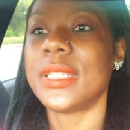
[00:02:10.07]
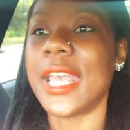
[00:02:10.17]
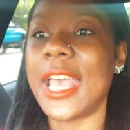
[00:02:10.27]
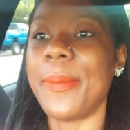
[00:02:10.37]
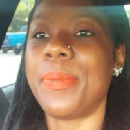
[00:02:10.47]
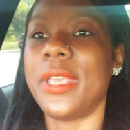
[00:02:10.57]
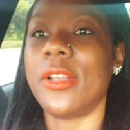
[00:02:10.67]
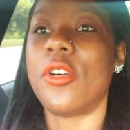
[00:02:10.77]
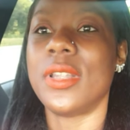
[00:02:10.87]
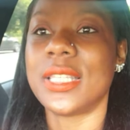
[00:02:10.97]
tap
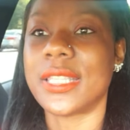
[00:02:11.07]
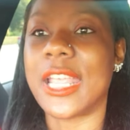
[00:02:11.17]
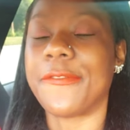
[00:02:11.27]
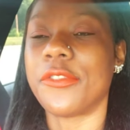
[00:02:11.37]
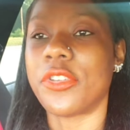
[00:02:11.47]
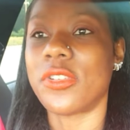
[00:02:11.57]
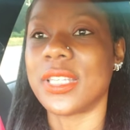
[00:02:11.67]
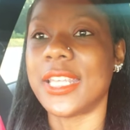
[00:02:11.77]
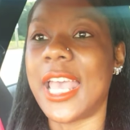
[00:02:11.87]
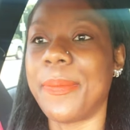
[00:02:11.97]
in on this Thankful
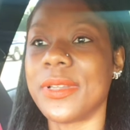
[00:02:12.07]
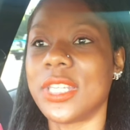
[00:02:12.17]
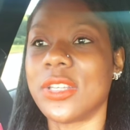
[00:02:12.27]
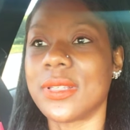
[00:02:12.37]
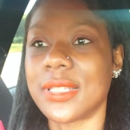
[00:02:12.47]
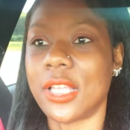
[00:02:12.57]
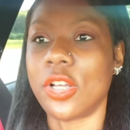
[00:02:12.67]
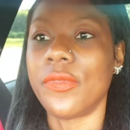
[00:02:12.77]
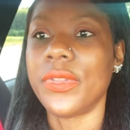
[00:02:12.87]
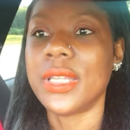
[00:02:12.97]
Thursday. Tap into yourself.